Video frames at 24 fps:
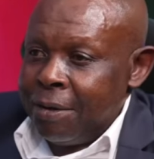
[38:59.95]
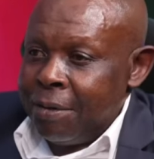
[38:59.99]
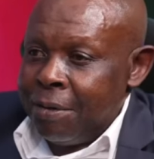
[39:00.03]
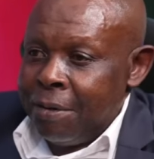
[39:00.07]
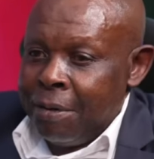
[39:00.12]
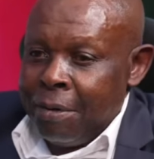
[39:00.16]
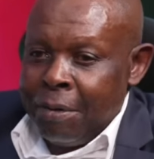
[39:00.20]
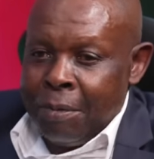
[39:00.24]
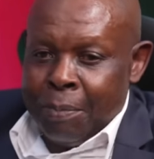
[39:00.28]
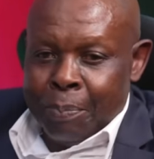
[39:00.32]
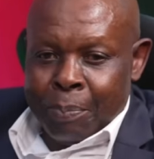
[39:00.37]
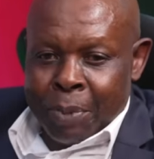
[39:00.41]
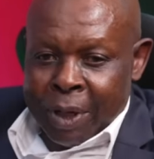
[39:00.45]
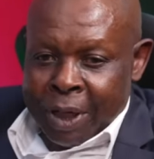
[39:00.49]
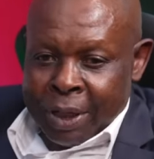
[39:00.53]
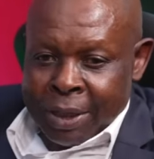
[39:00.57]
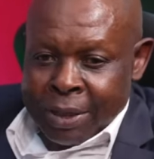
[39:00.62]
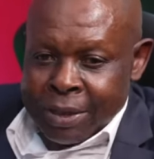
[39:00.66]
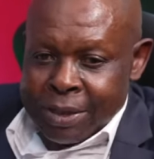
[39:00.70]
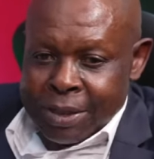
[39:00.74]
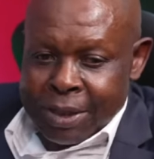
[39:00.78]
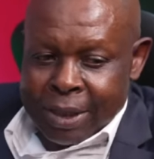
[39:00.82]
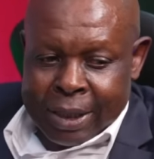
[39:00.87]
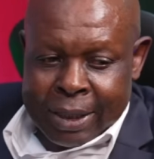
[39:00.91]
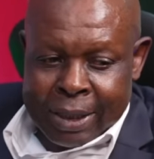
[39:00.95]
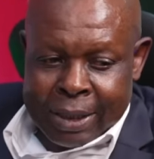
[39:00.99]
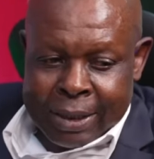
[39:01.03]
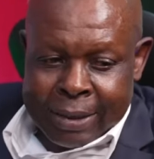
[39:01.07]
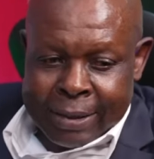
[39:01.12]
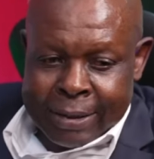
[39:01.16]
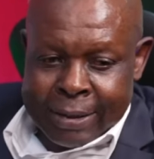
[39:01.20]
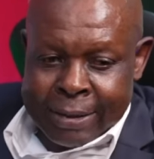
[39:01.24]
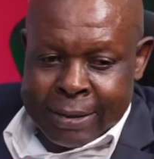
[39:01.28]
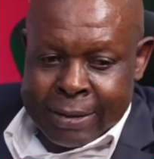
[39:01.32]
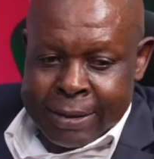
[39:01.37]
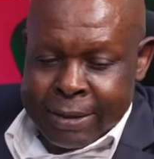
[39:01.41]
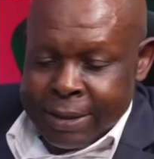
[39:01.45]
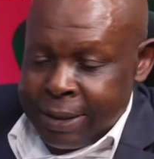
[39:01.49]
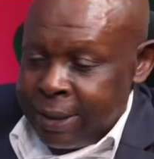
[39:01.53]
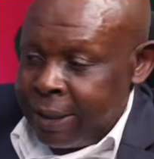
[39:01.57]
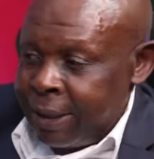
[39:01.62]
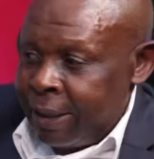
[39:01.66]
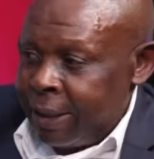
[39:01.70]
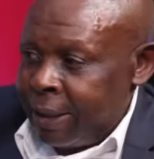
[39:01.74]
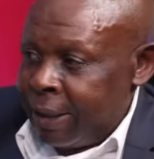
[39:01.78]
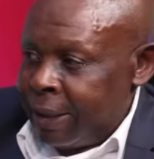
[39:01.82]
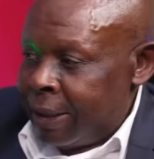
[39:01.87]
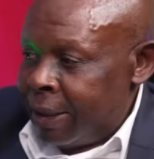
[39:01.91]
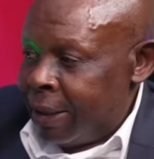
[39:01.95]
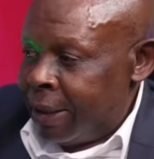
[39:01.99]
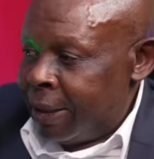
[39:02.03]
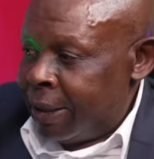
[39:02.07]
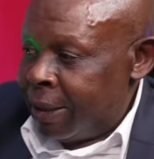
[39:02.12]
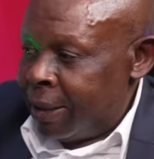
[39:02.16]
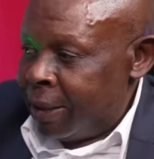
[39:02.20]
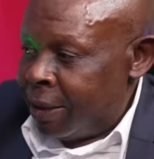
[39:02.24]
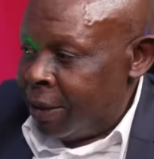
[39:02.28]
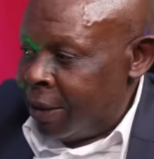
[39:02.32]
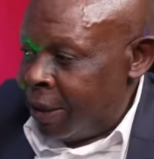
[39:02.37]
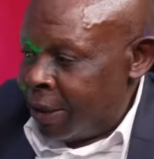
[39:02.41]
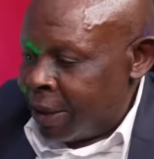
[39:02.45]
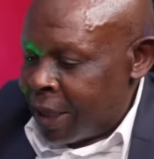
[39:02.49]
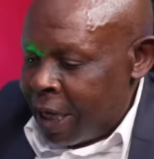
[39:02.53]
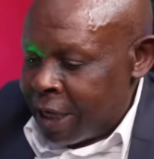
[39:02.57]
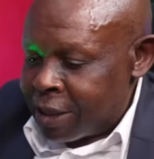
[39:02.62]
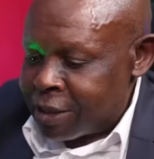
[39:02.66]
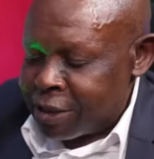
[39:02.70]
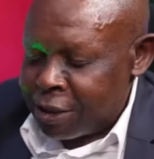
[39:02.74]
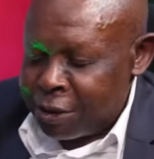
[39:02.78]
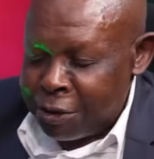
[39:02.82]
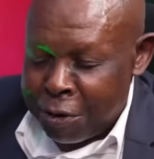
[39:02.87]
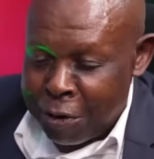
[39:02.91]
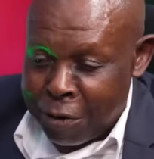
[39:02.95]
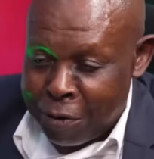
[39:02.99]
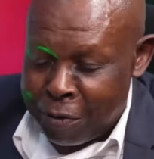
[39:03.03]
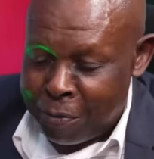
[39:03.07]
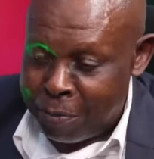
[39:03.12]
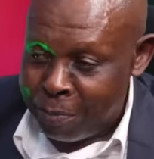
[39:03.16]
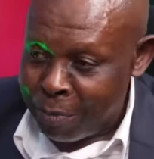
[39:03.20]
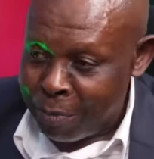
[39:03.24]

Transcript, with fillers: who basically uh, doesn't know